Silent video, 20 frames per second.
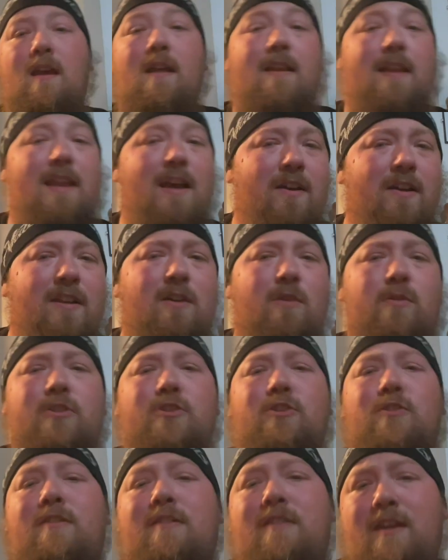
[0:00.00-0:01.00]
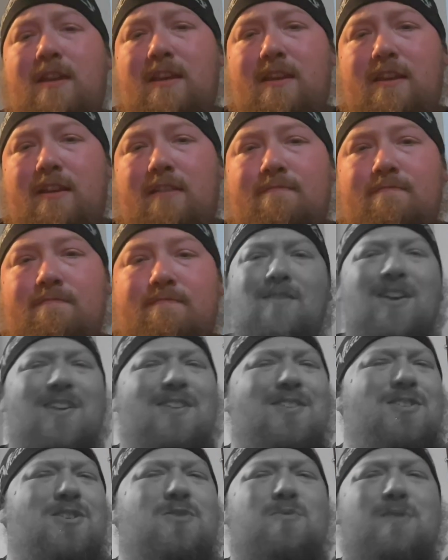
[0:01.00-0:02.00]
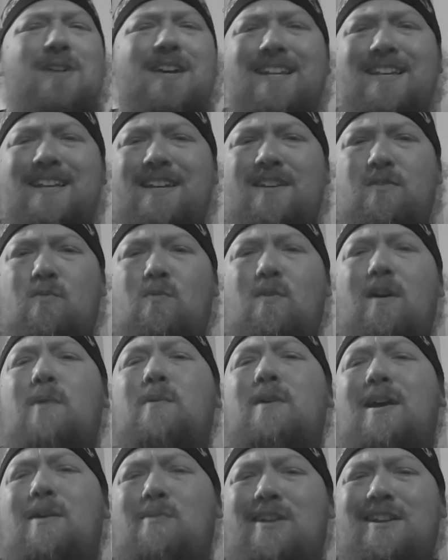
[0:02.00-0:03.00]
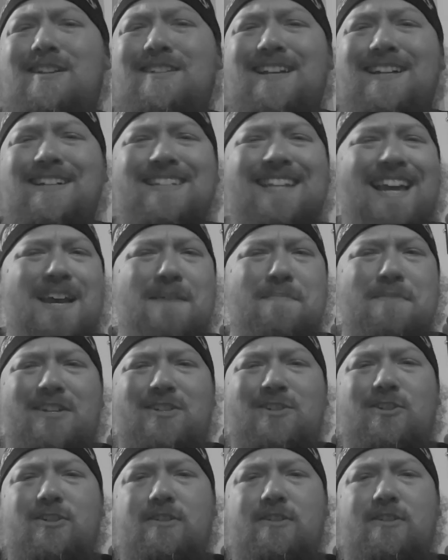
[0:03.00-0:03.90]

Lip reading: Now I know what you're thinking. You idiot, why would I want to take damage?